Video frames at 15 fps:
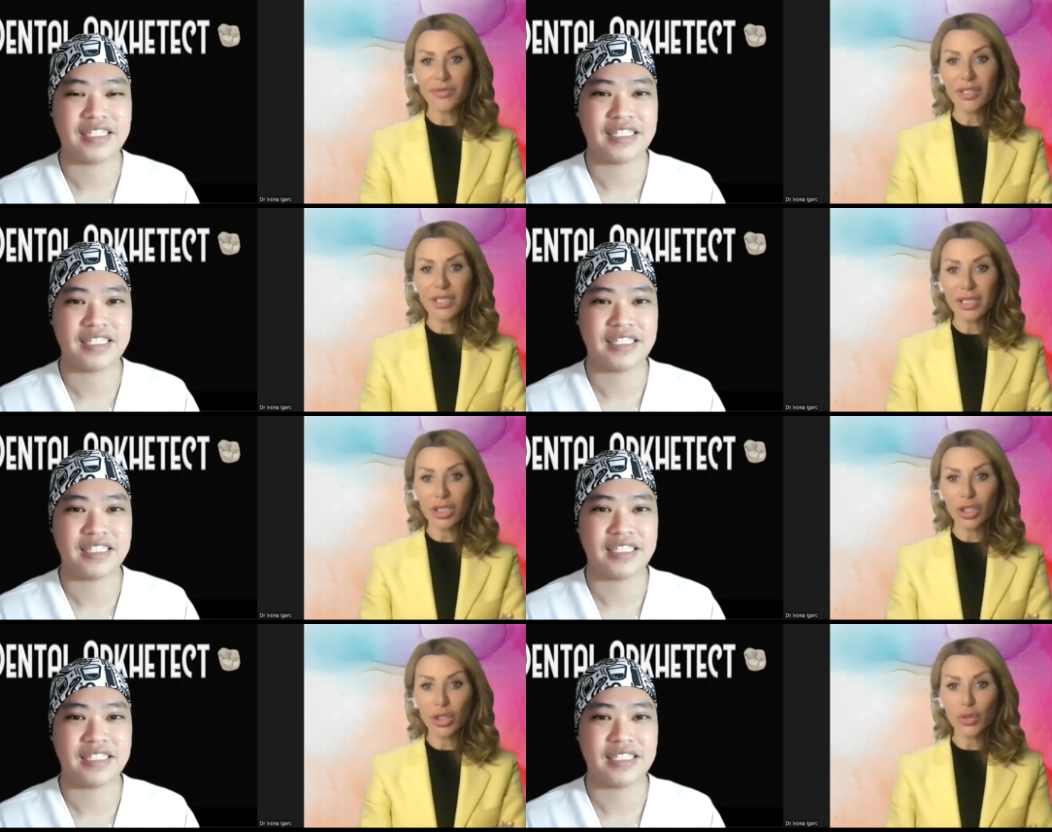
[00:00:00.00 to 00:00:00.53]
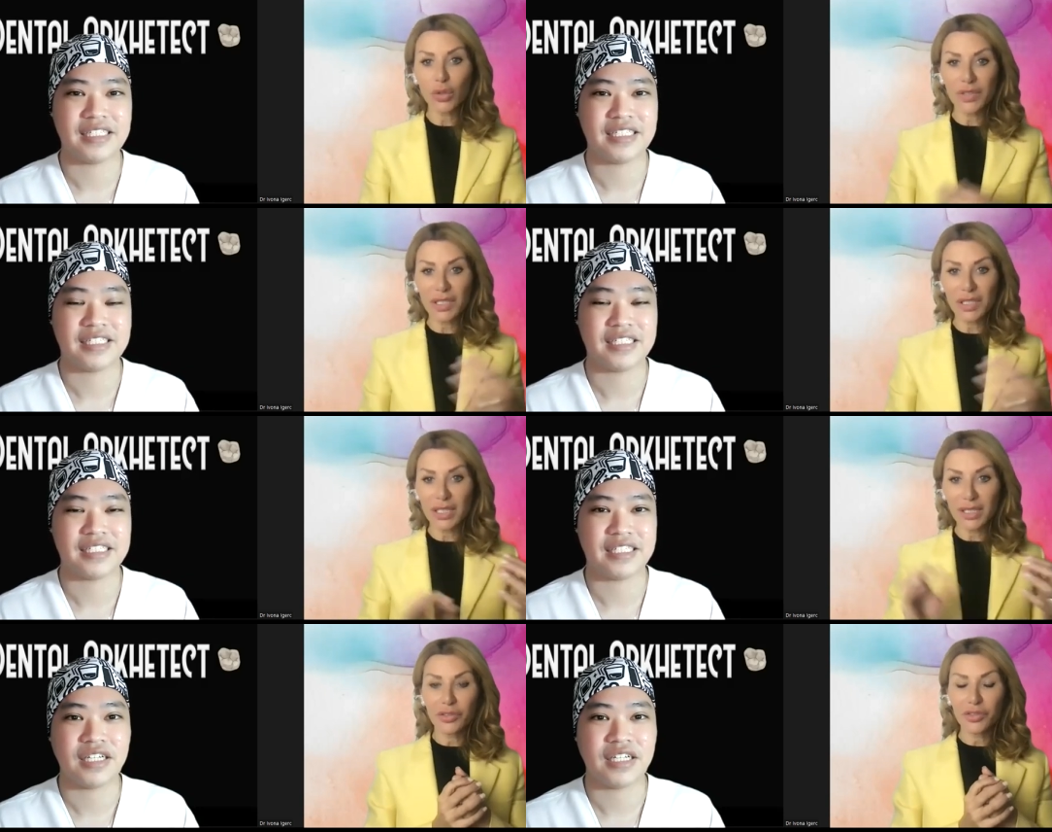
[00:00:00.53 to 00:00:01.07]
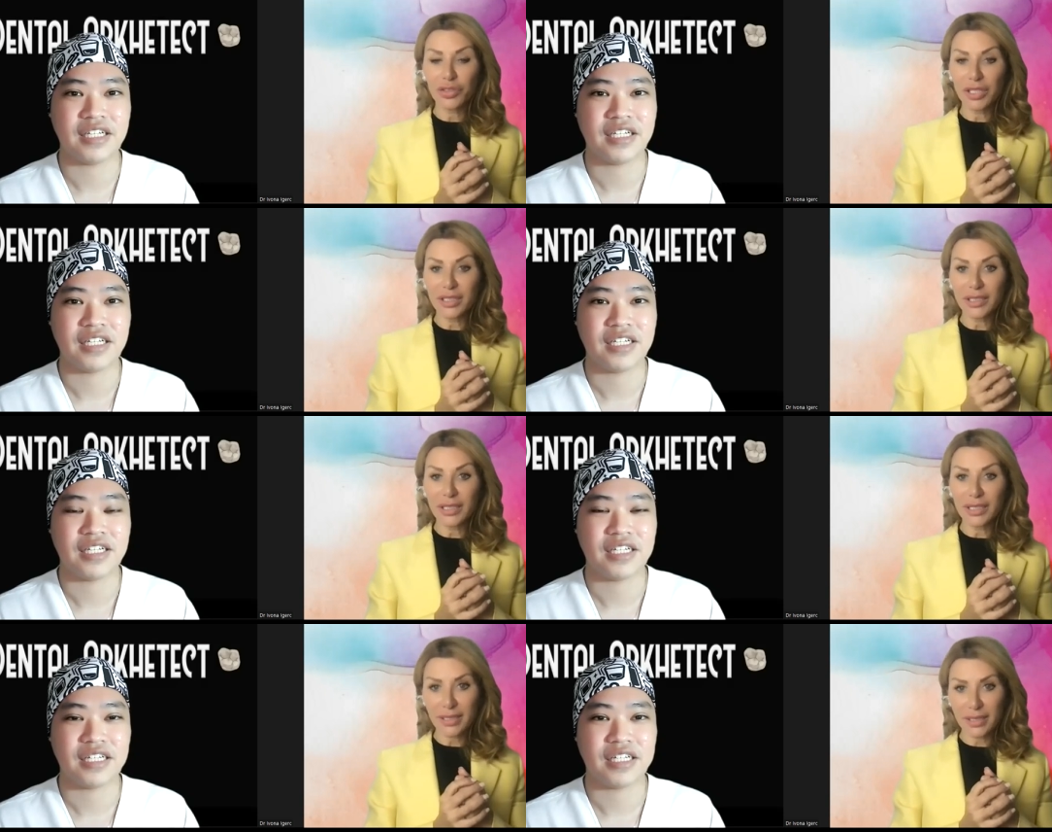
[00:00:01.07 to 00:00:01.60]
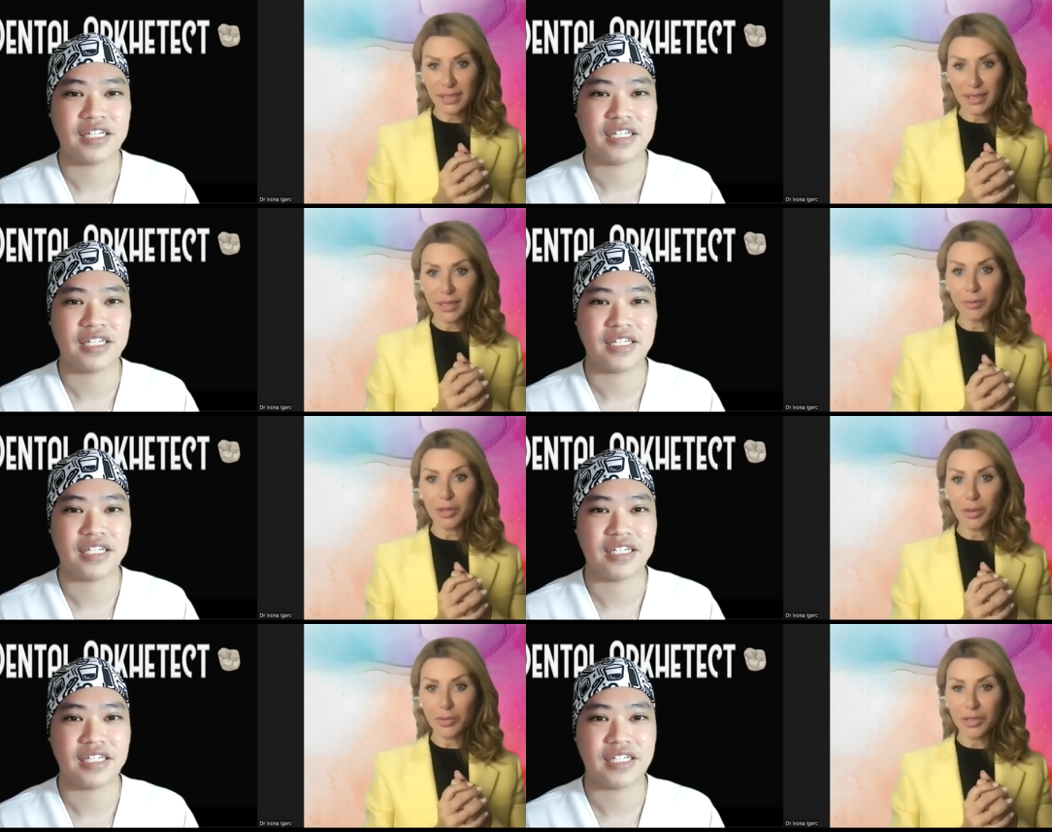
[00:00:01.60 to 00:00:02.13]
Speaker 1: we can use in treating
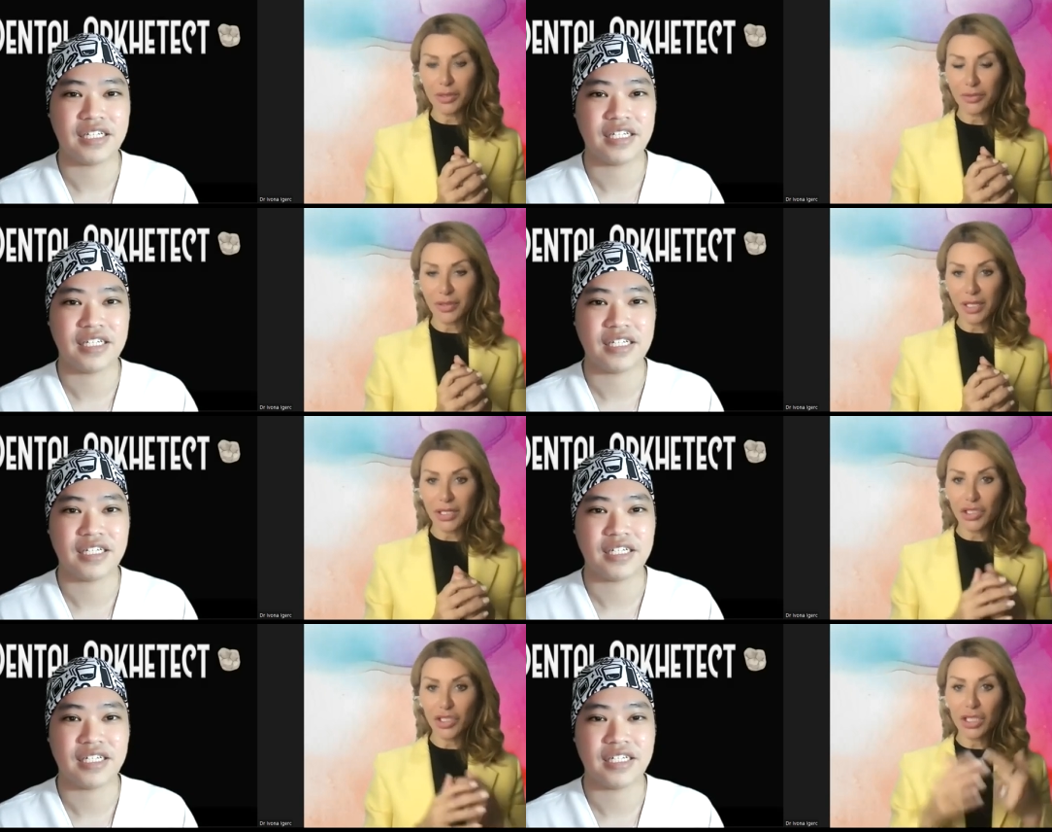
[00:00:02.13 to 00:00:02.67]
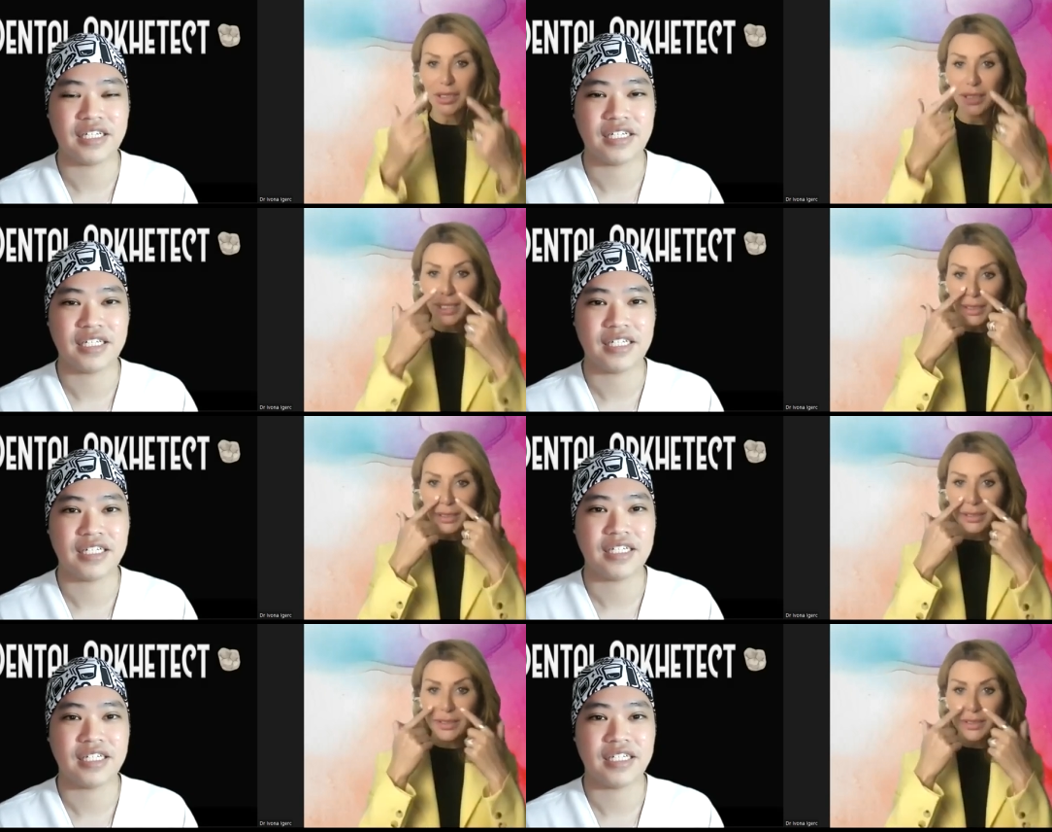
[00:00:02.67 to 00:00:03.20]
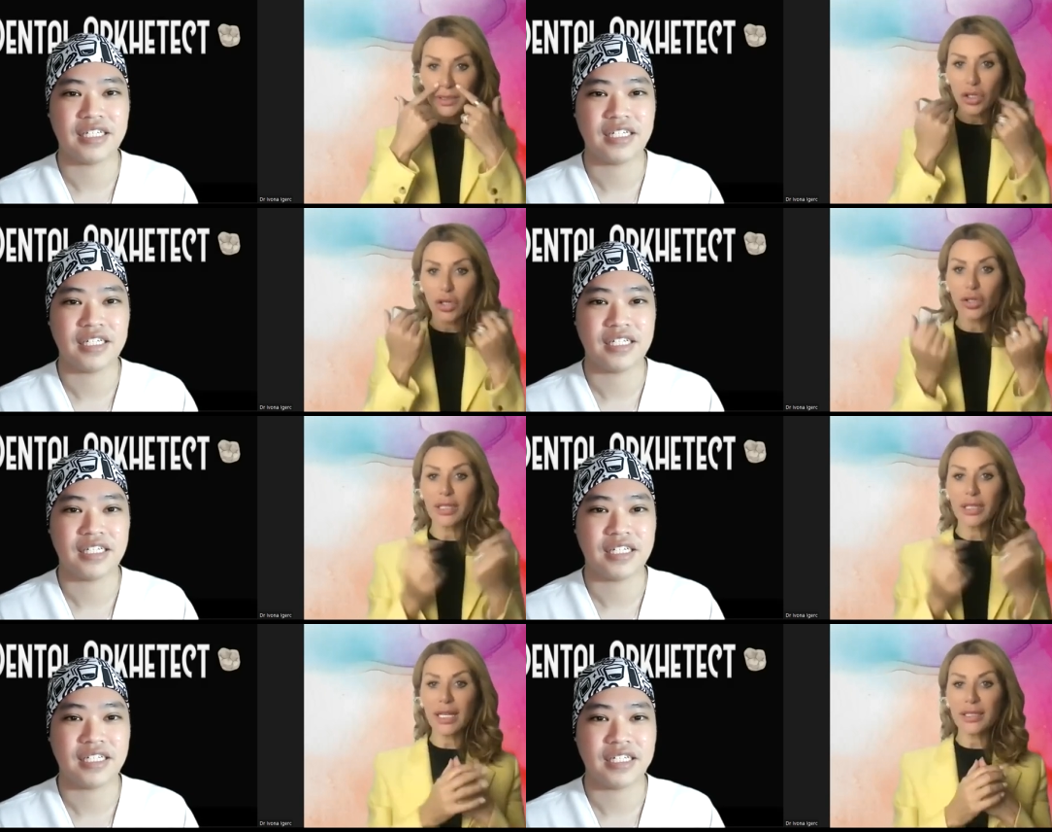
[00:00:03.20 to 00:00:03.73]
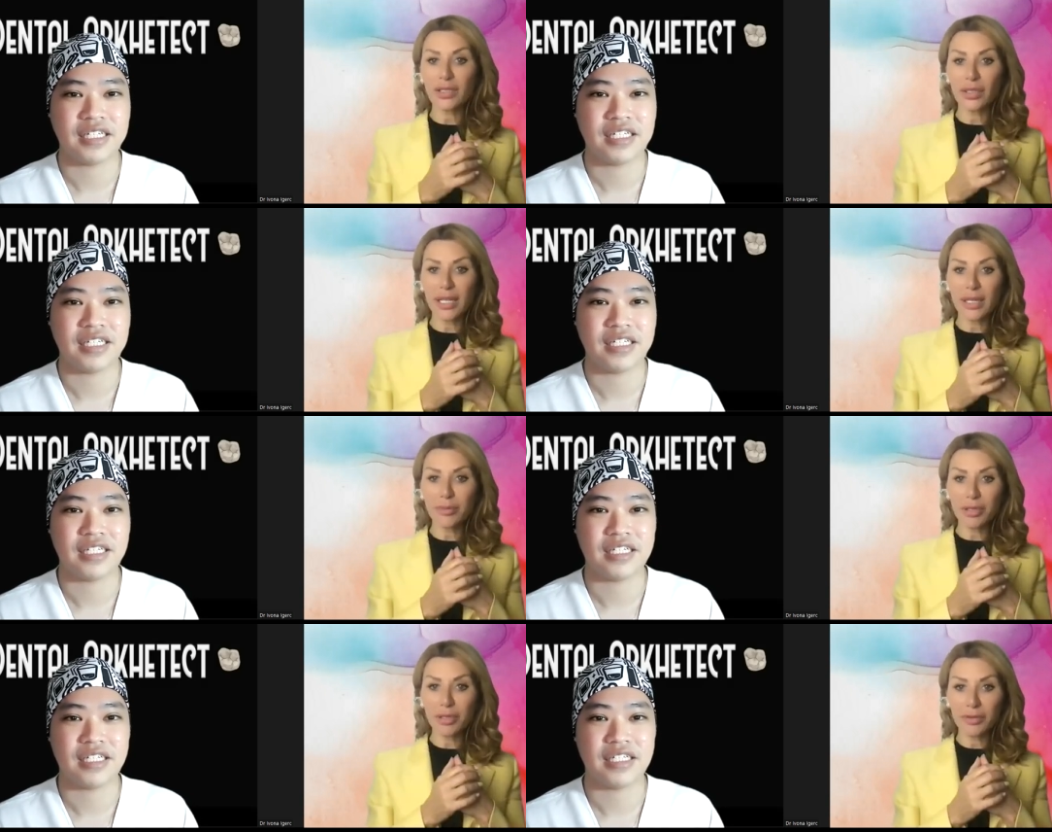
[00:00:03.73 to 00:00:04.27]
symptoms of aging like strong
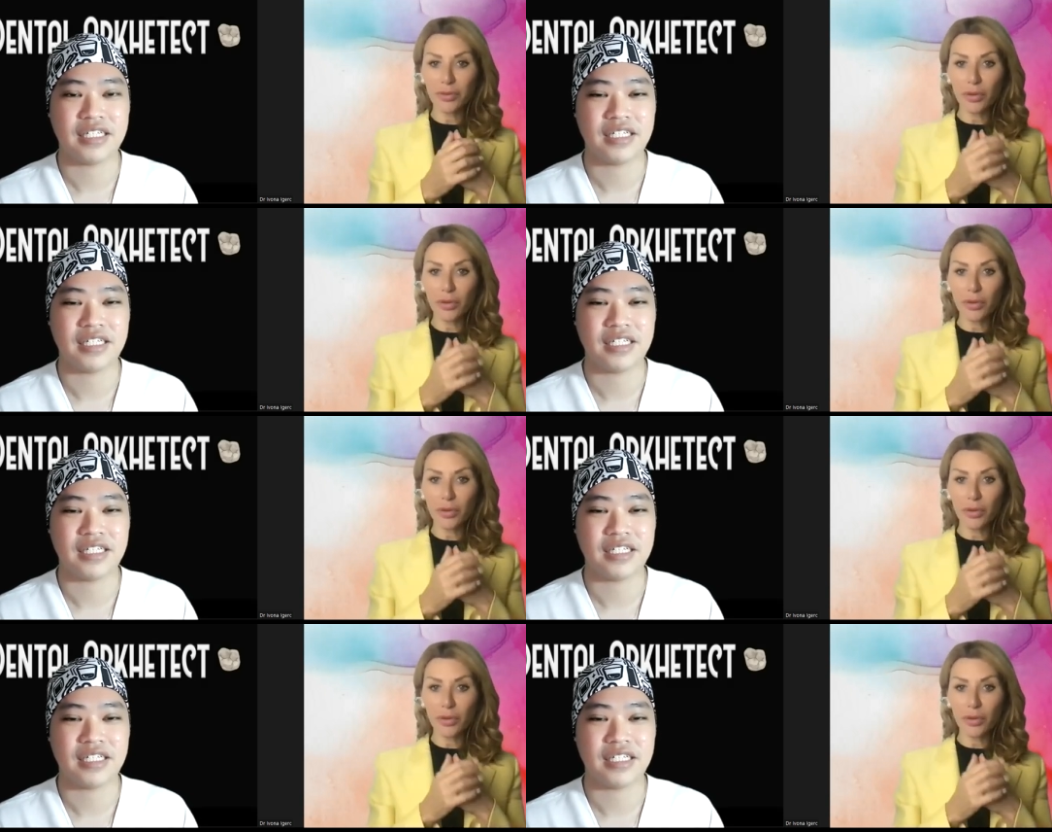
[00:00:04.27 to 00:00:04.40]
nasolabial